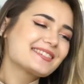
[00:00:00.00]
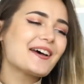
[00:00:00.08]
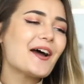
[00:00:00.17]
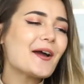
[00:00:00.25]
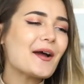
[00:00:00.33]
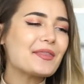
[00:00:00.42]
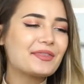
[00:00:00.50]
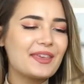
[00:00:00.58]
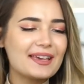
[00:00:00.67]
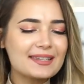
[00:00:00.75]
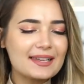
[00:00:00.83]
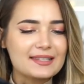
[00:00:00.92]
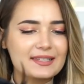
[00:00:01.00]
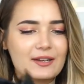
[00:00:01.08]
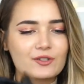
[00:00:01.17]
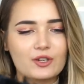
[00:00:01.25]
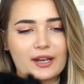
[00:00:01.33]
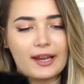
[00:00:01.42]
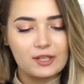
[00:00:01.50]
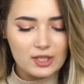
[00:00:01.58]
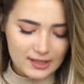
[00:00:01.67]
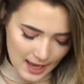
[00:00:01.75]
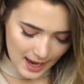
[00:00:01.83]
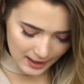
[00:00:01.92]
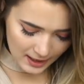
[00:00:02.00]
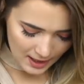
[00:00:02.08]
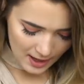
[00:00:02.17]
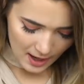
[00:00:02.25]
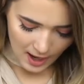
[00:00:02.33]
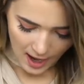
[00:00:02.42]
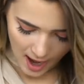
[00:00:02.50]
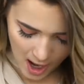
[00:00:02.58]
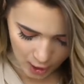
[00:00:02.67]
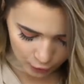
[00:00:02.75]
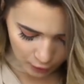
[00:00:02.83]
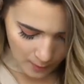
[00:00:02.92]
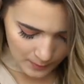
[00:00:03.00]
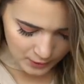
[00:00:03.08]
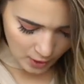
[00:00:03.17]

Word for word: so this is literally just like a crop